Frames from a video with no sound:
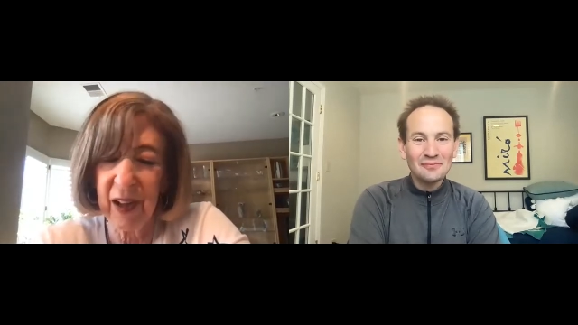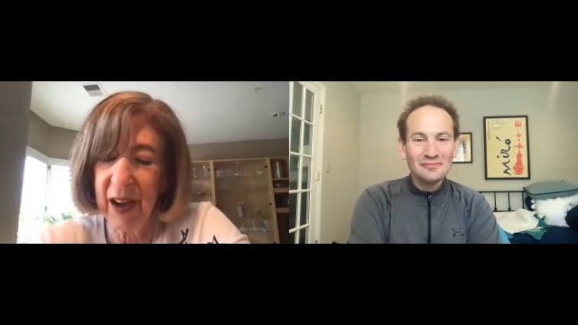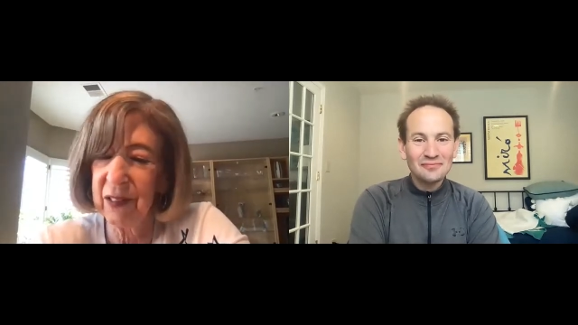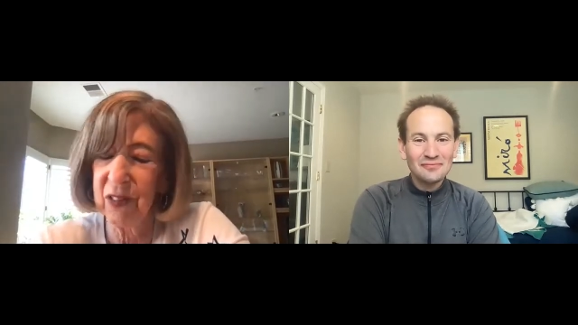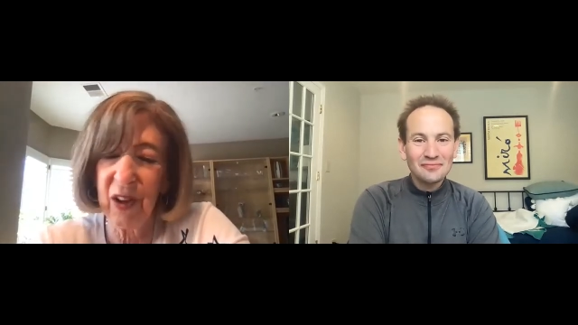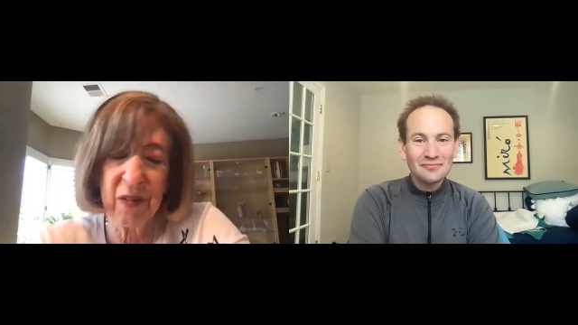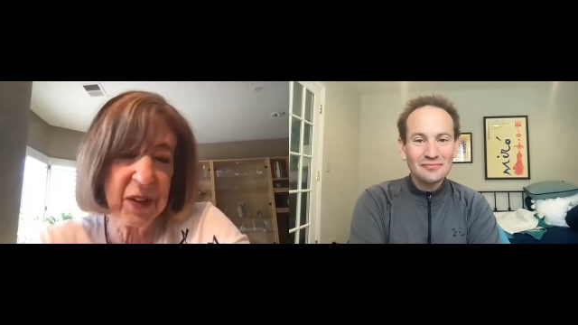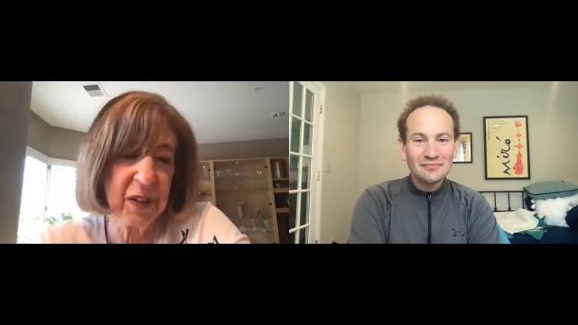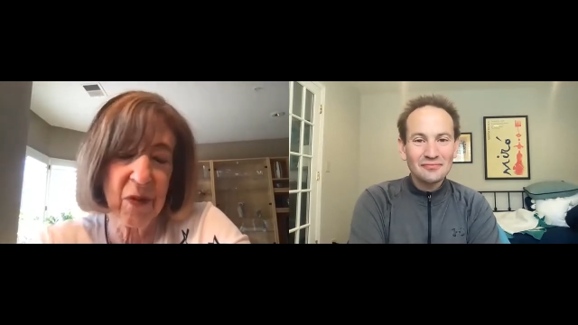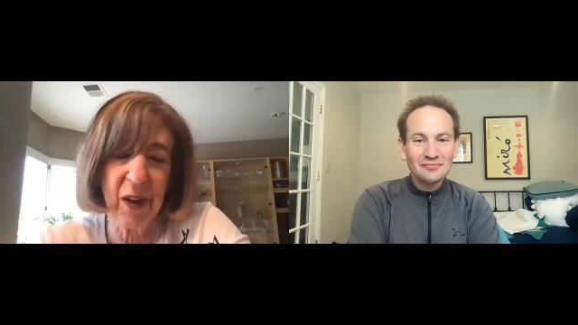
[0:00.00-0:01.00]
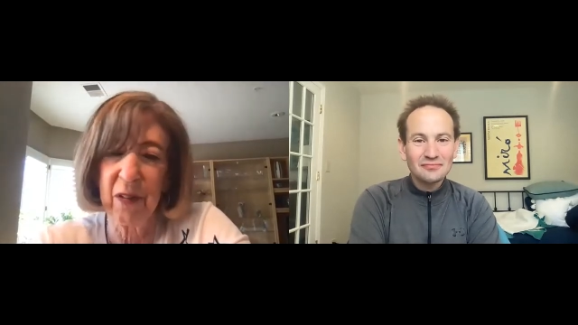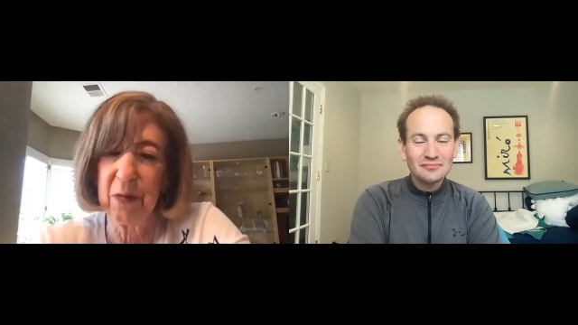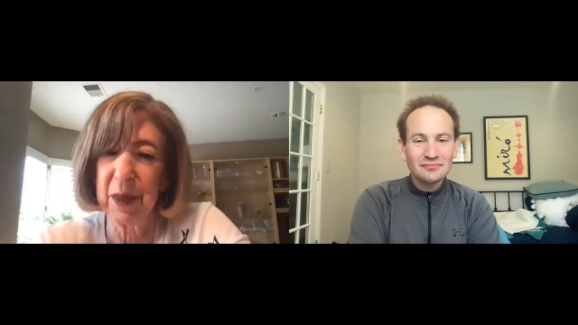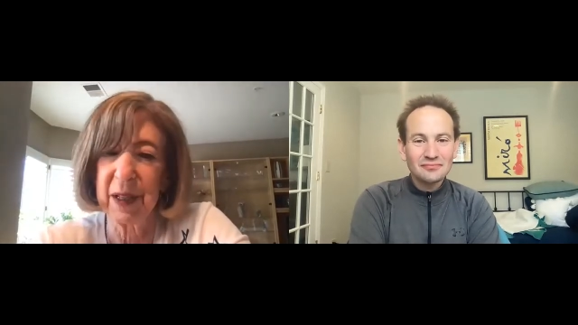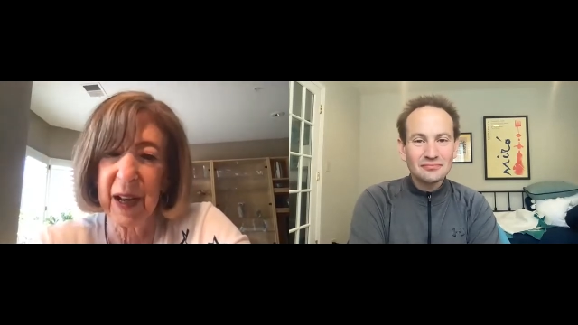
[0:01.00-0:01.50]
Speaker 1: I, love the
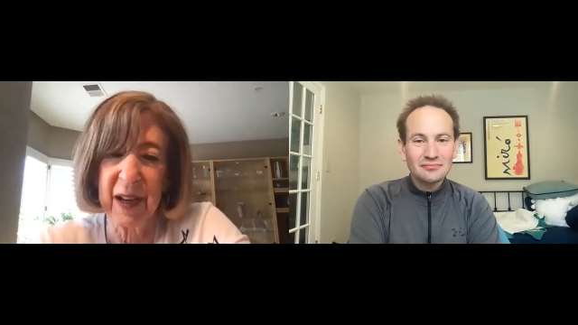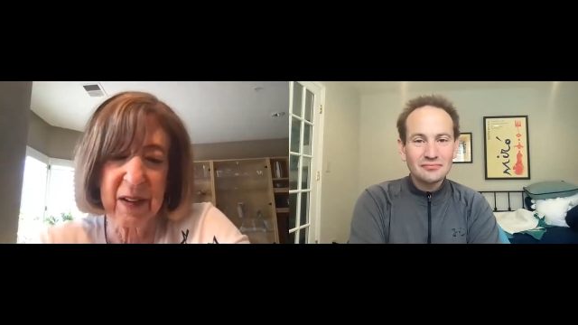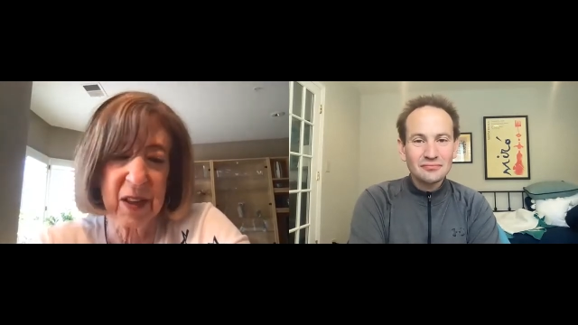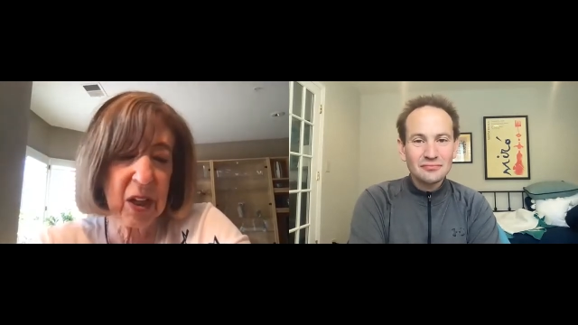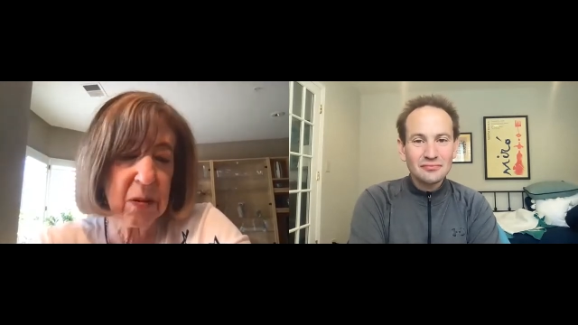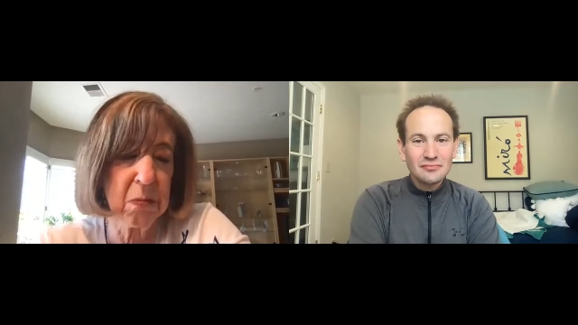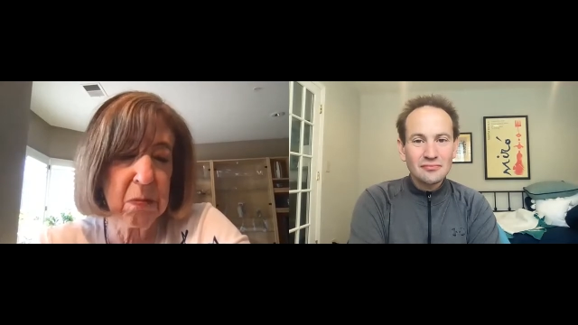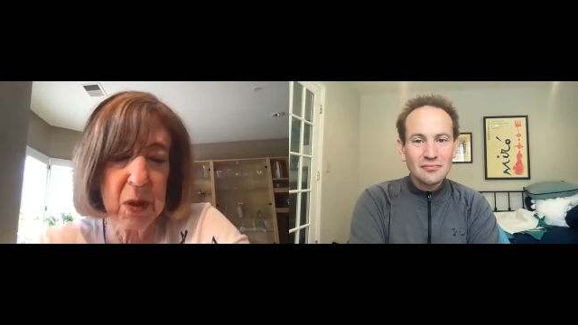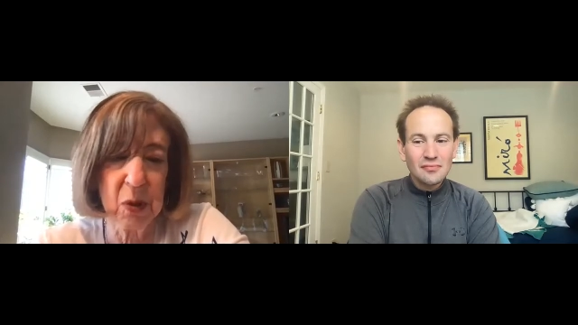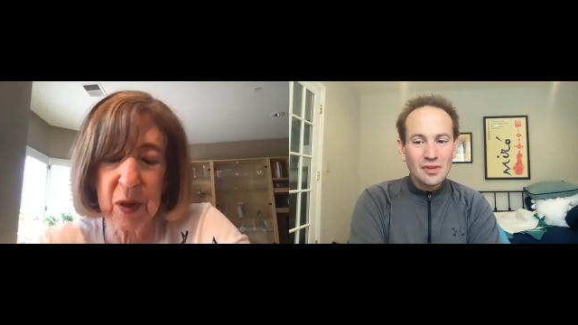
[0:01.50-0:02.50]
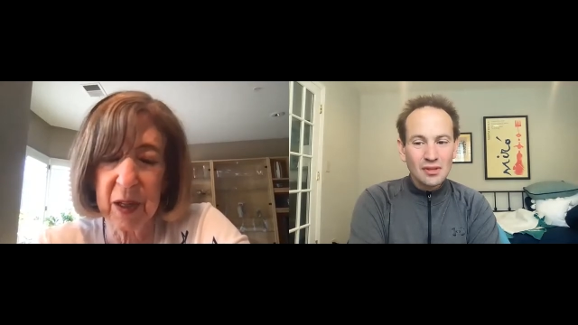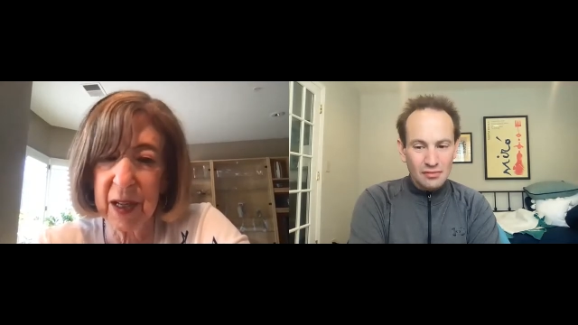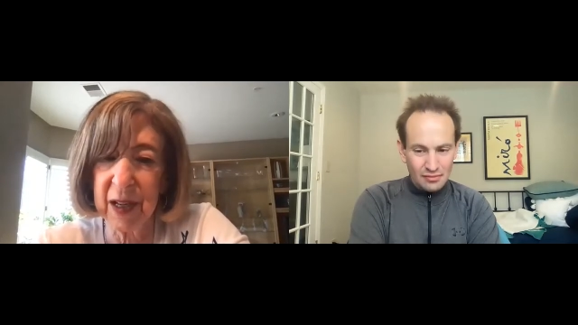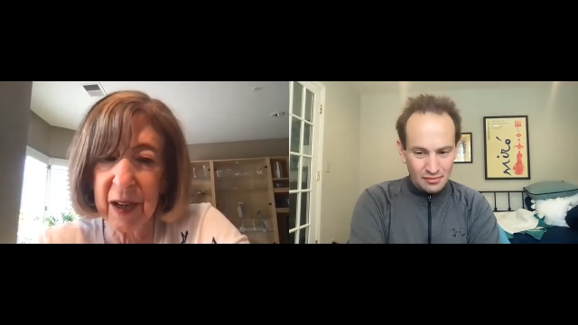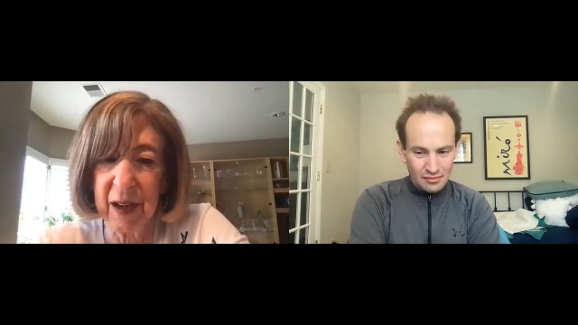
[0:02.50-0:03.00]
involvement and the
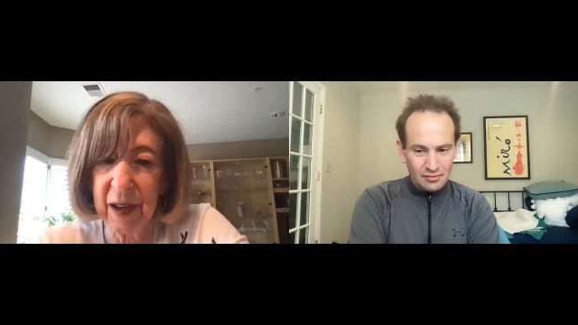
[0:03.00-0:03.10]
community.